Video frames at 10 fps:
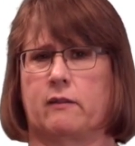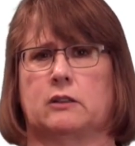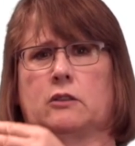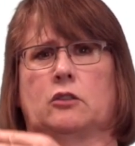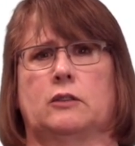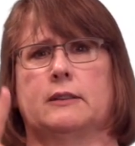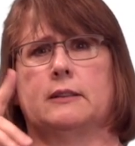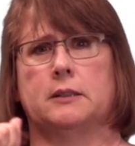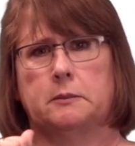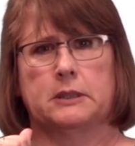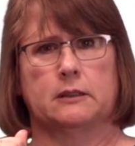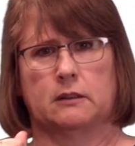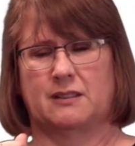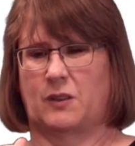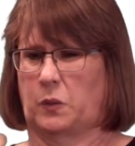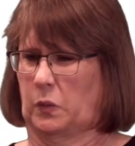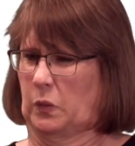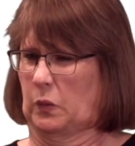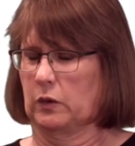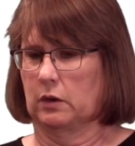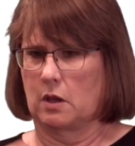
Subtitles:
with additional disabilities